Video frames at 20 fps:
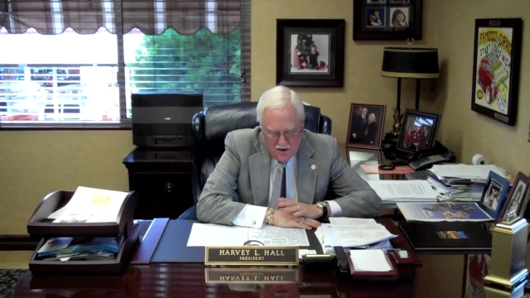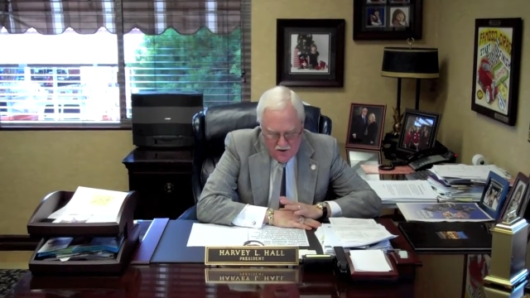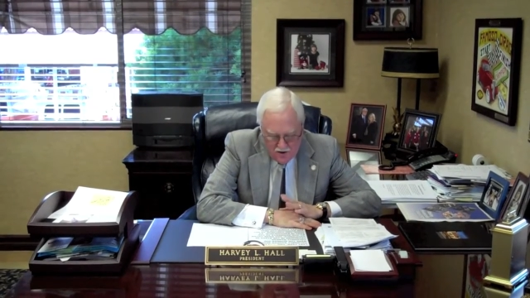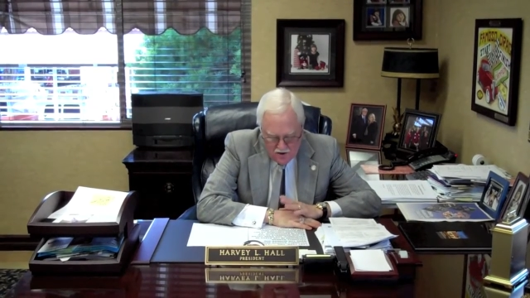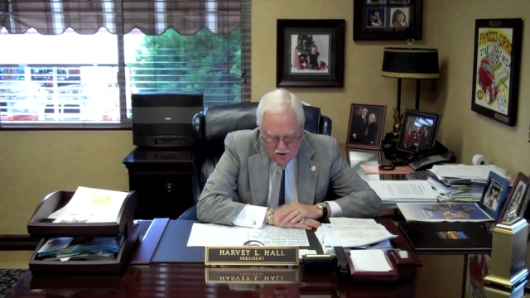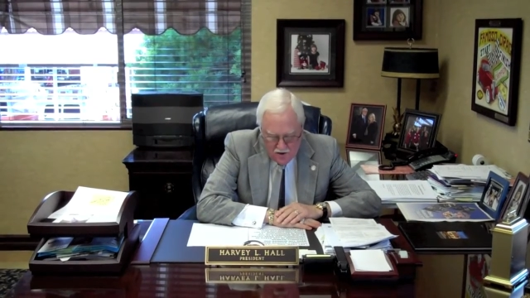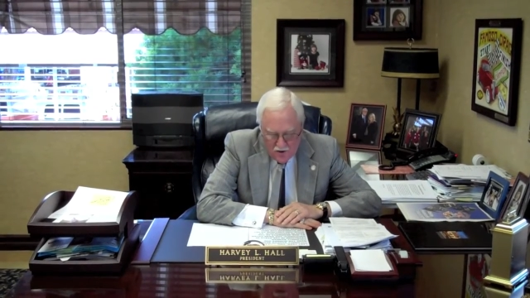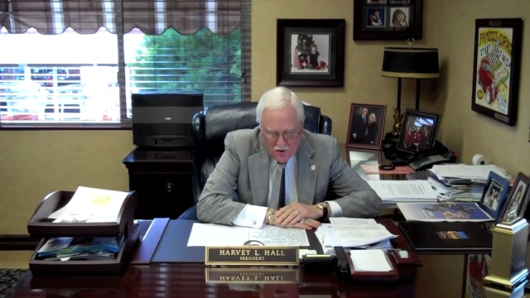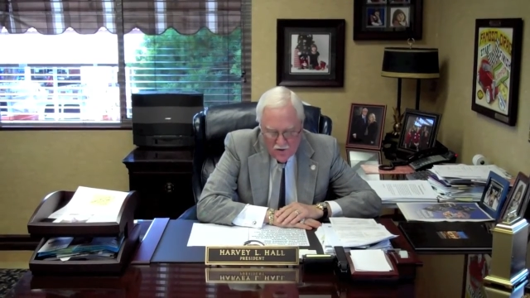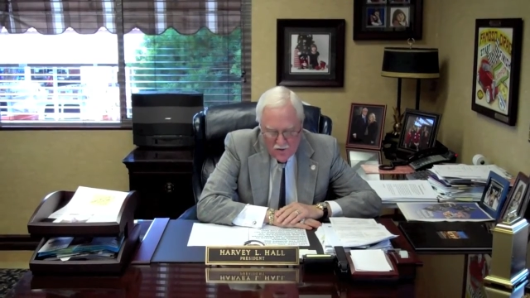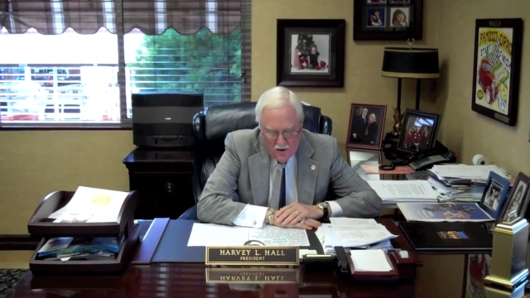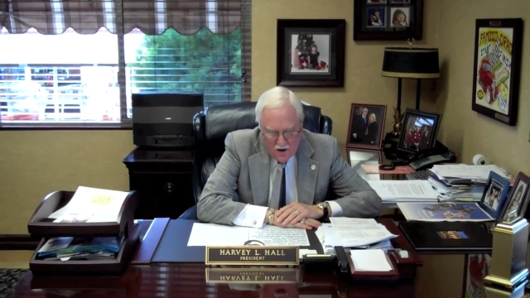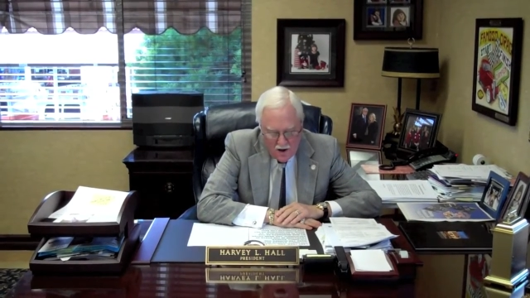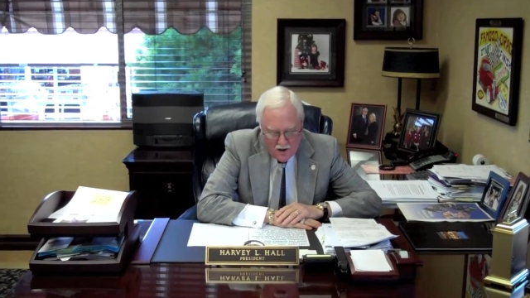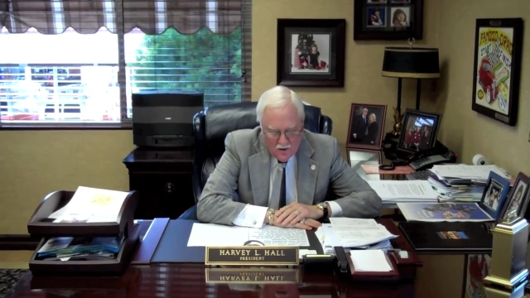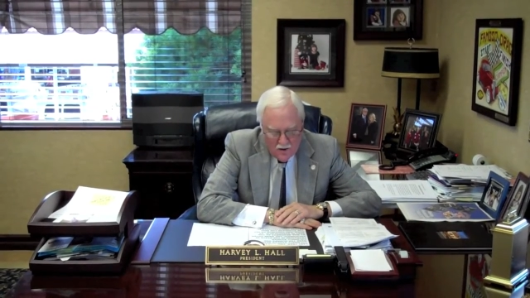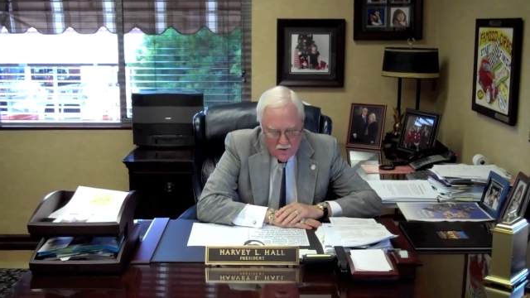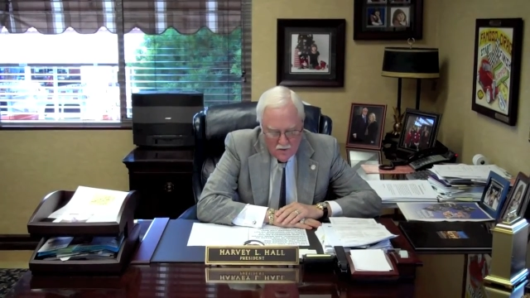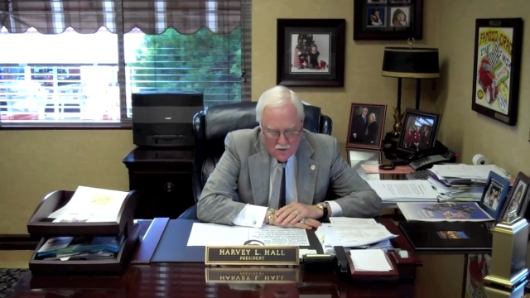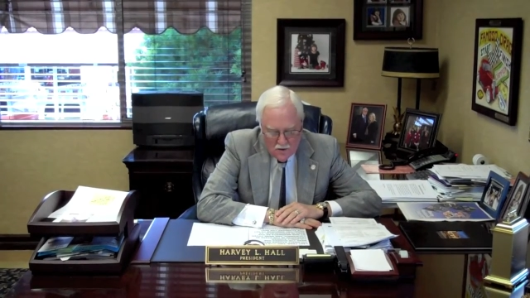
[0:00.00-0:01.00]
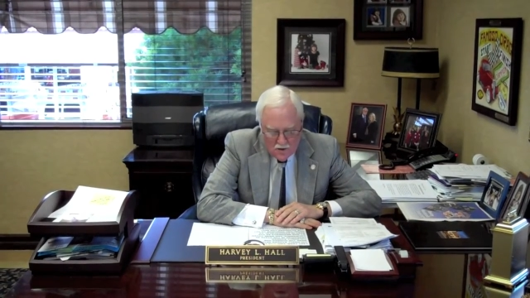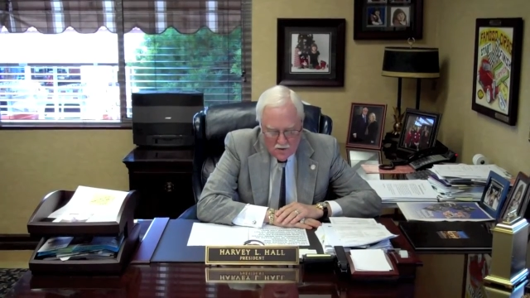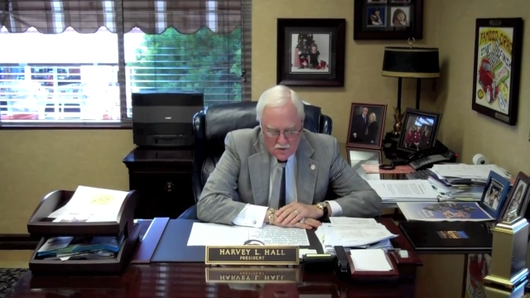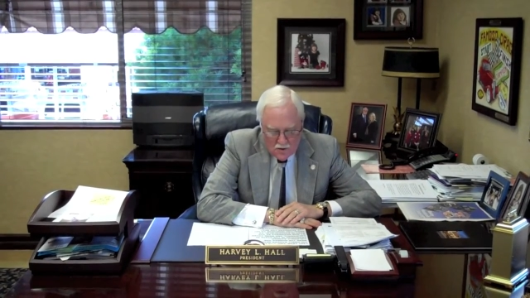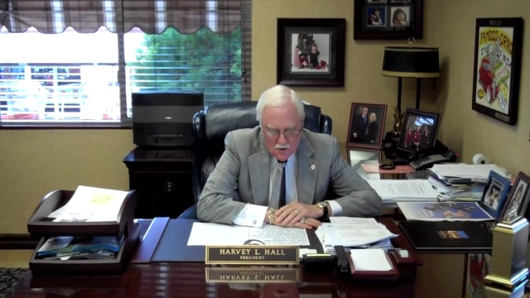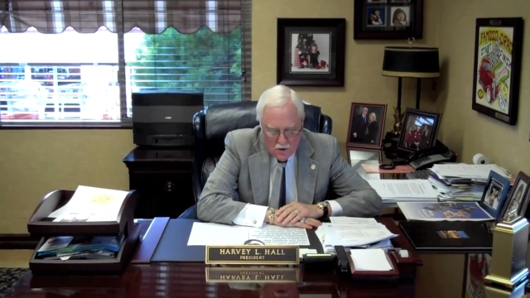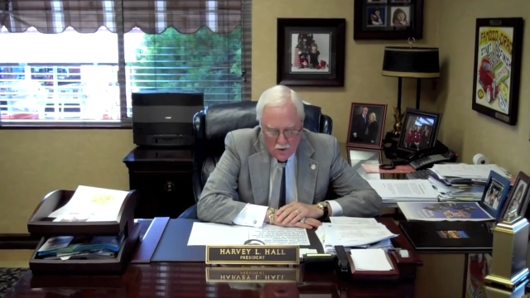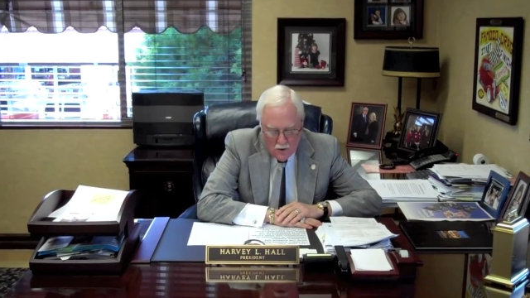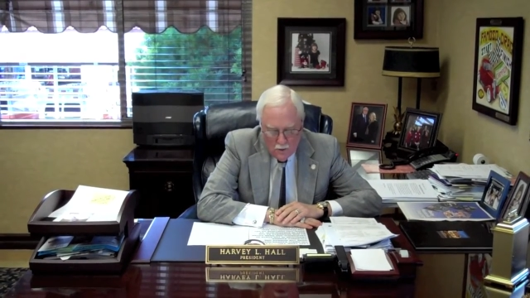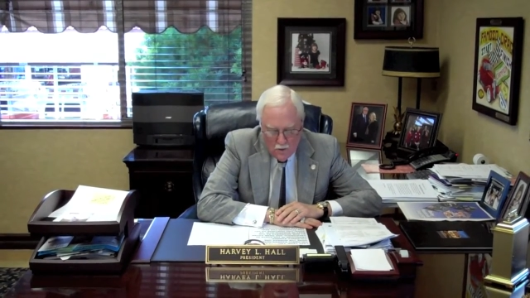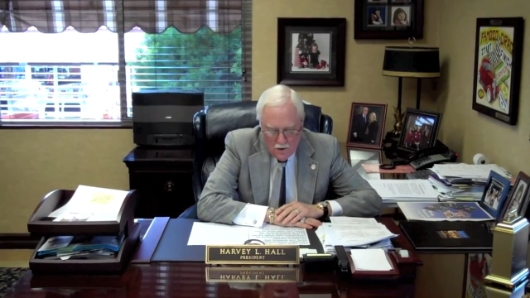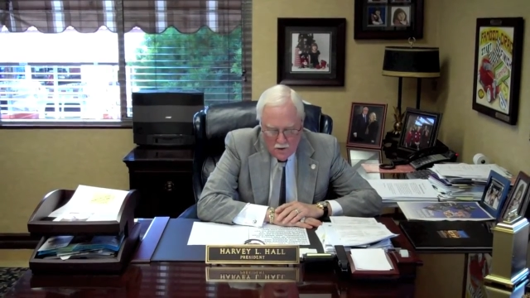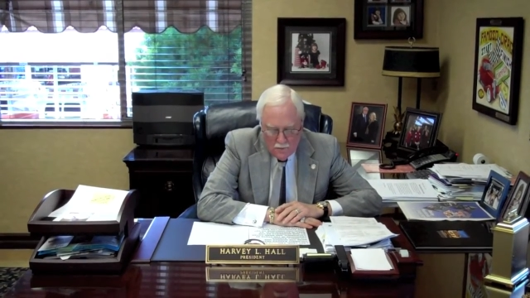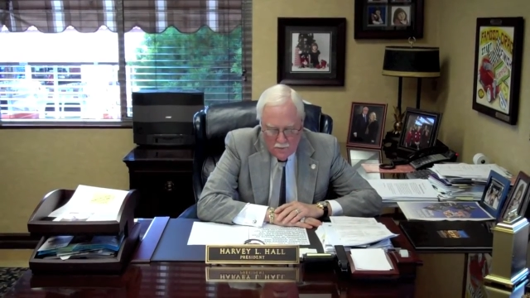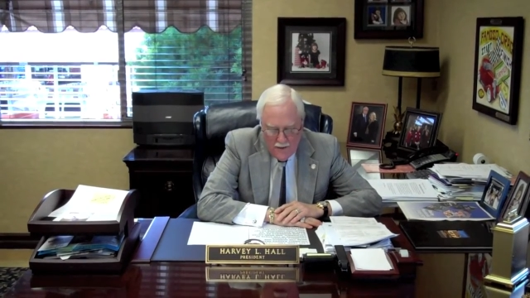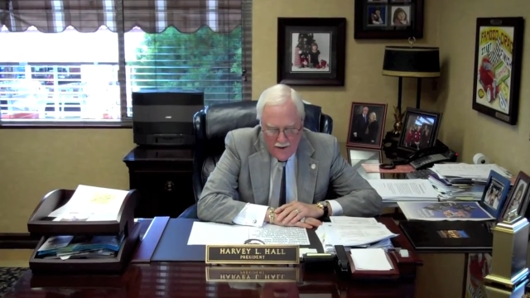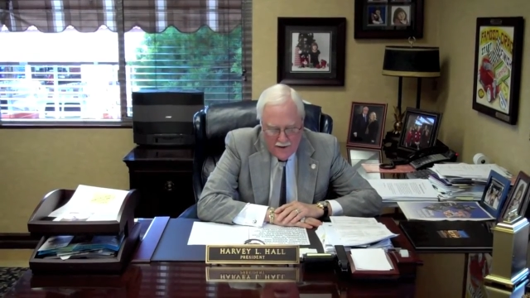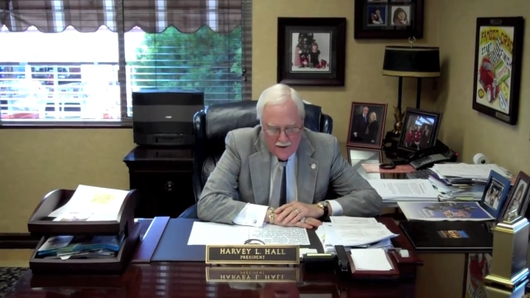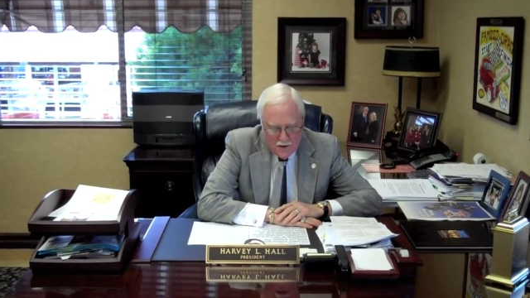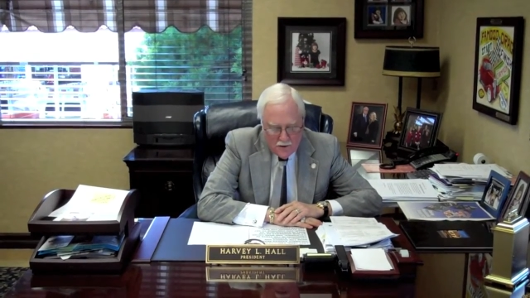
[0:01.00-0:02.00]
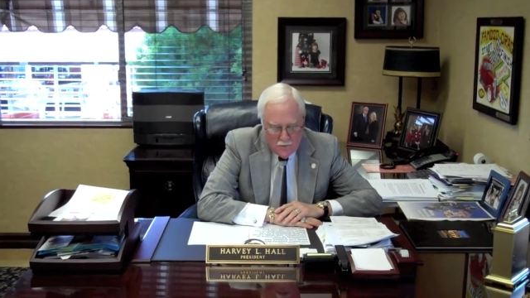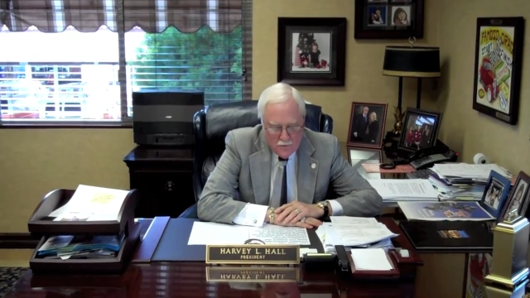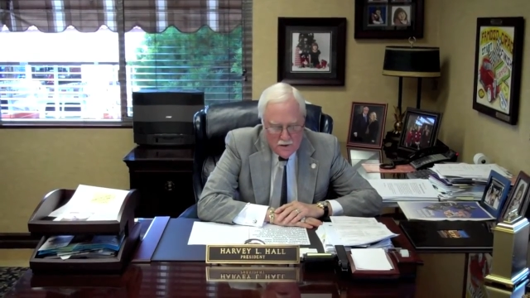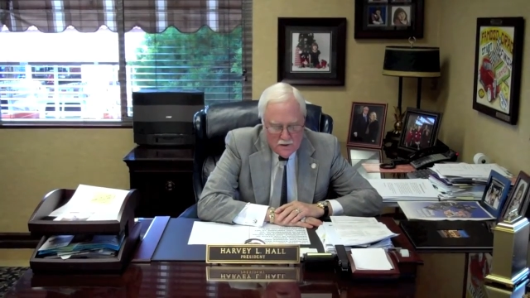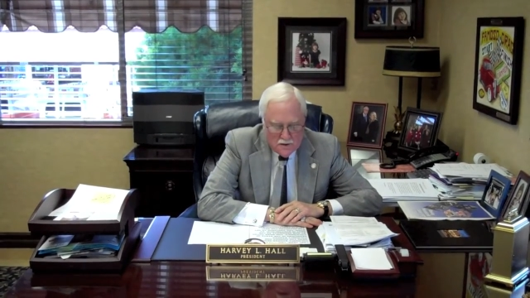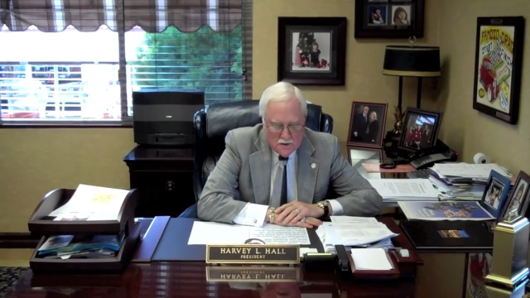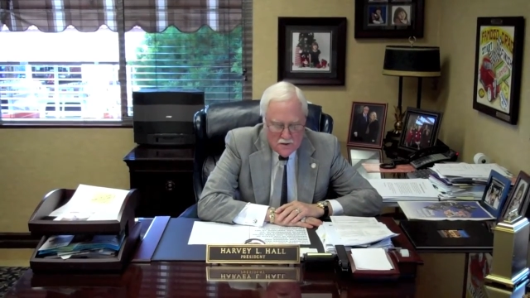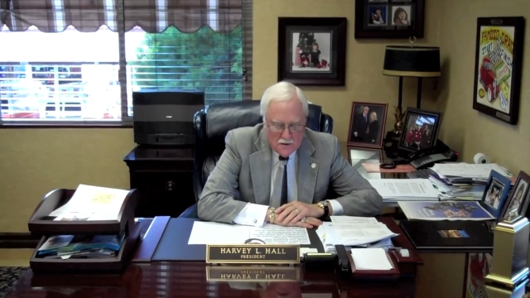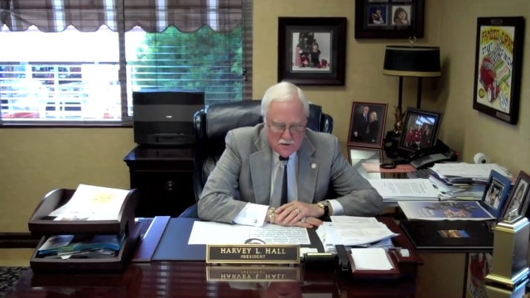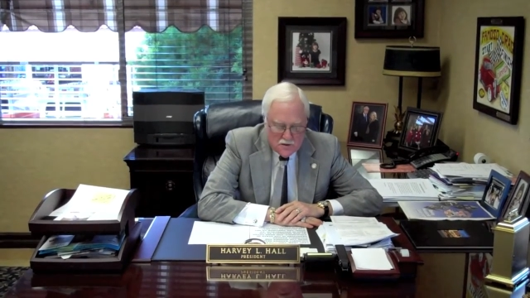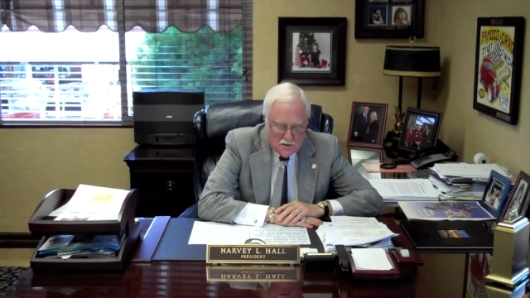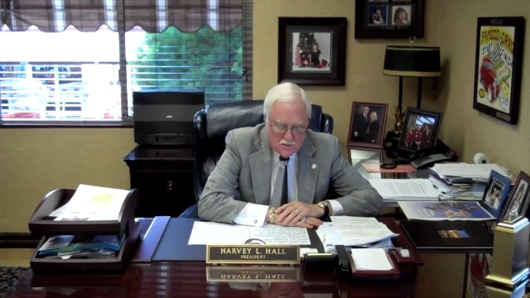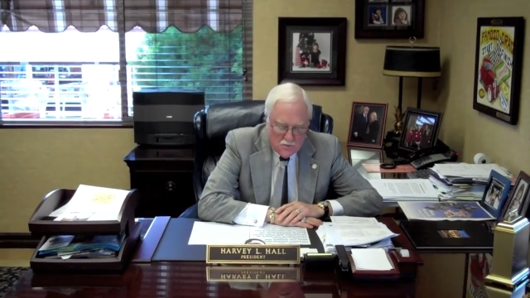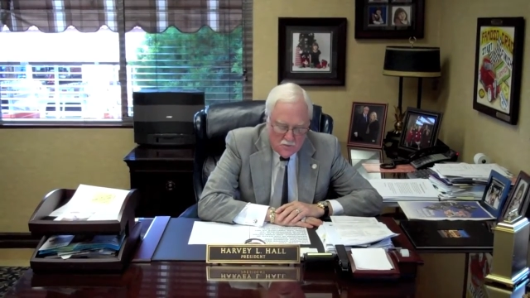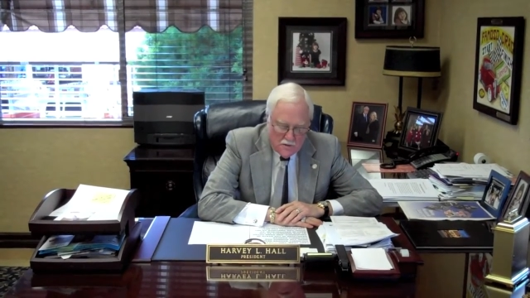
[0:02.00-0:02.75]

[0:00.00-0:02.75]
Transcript: you, our local Coldwell Banker Realtors,